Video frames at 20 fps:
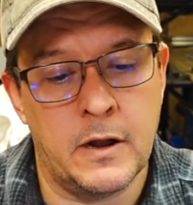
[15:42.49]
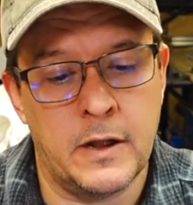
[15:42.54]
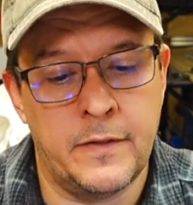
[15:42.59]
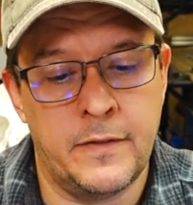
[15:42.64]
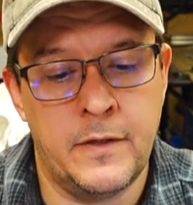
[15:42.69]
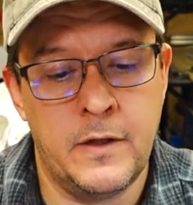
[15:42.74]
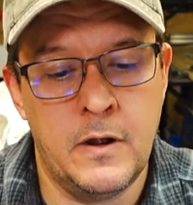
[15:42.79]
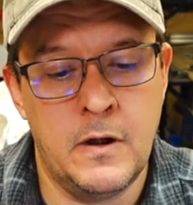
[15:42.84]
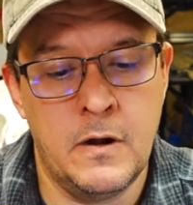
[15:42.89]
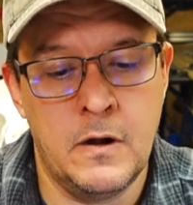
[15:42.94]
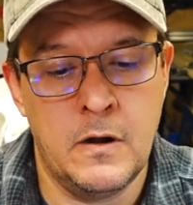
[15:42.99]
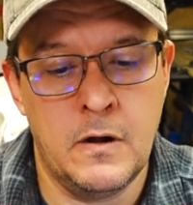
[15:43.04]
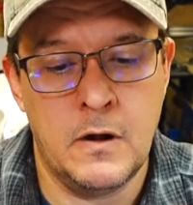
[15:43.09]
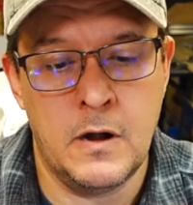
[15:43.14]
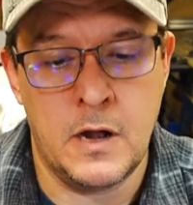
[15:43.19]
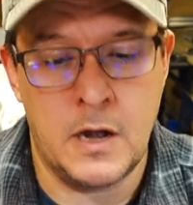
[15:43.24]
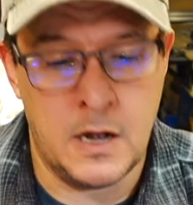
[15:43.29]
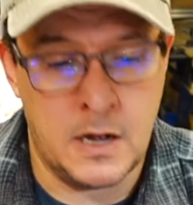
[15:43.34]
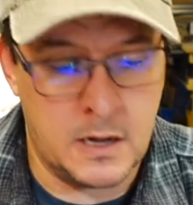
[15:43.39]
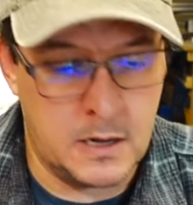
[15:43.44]
And
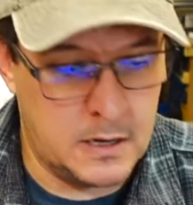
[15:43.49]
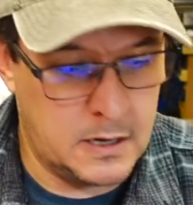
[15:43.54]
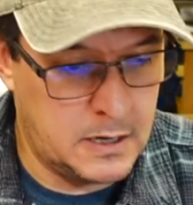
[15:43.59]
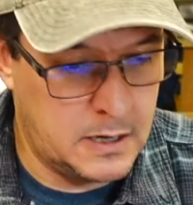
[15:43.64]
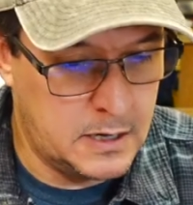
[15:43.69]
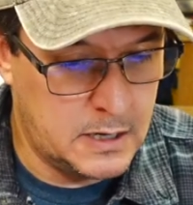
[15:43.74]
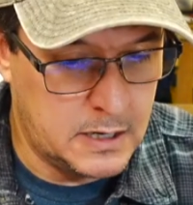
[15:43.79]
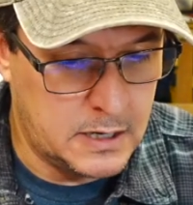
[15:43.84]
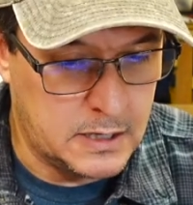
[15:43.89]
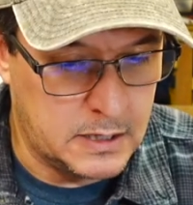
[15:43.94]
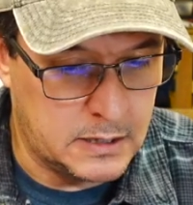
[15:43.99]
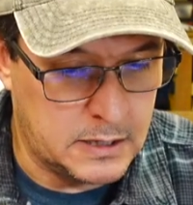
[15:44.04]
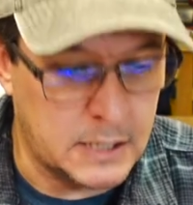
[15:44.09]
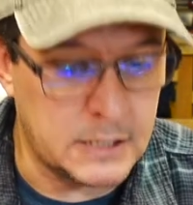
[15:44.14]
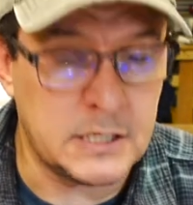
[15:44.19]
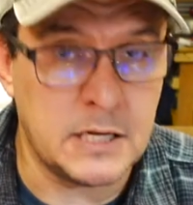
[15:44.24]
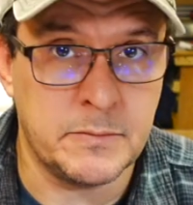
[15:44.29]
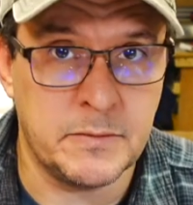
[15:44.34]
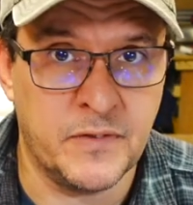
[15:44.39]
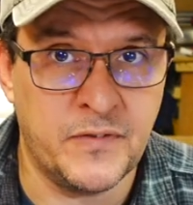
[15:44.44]
they
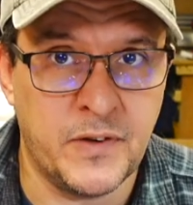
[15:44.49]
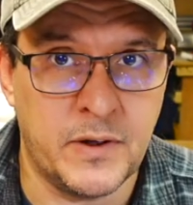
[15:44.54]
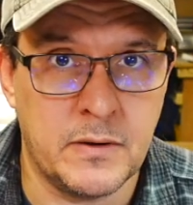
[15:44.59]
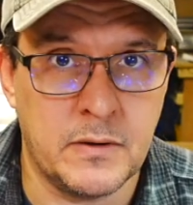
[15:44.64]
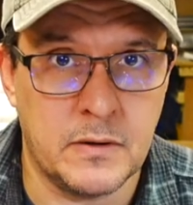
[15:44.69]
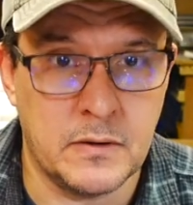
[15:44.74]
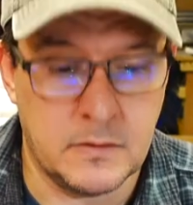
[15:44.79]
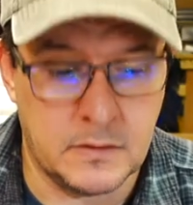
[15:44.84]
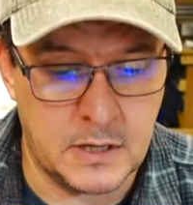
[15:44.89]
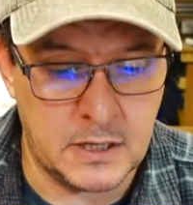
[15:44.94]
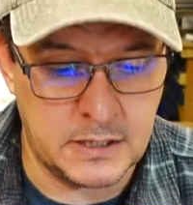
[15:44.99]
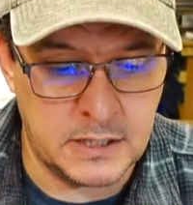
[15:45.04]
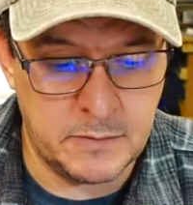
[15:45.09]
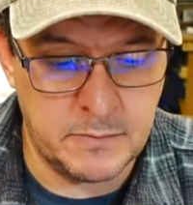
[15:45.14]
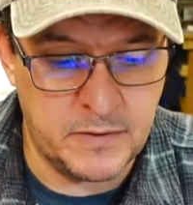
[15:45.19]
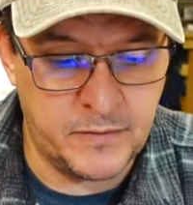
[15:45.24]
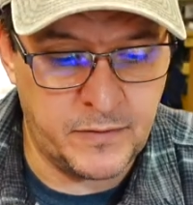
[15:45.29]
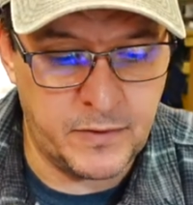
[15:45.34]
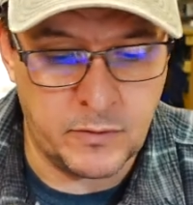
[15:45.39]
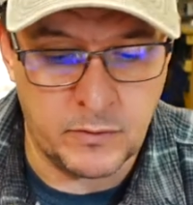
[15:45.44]
seem to fit. They
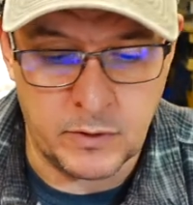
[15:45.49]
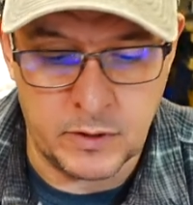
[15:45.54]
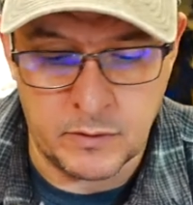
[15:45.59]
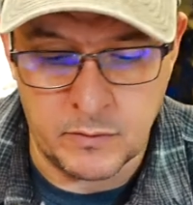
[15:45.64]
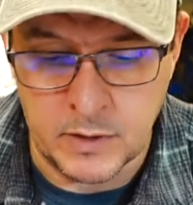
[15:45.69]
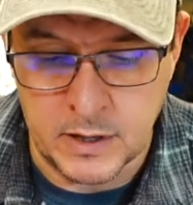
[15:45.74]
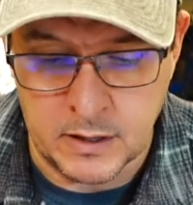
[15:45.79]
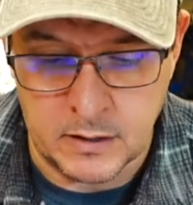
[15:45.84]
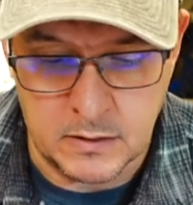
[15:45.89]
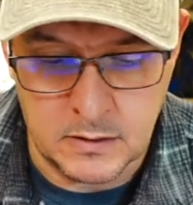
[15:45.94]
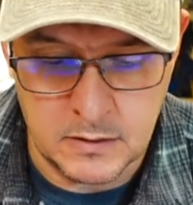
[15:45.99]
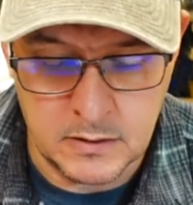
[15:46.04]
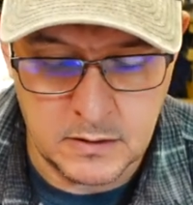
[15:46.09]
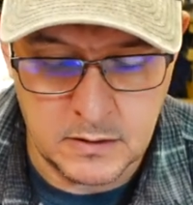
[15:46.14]
seem to fit really well.